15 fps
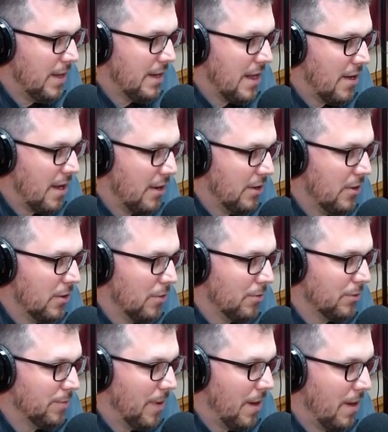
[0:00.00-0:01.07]
Now, how are you going to
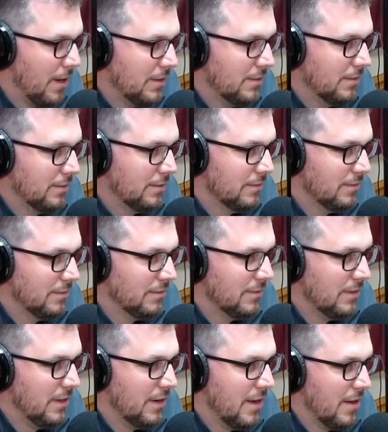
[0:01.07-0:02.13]
respond? Yeah.
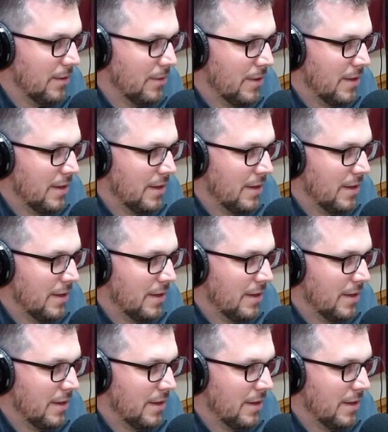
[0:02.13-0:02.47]
You know?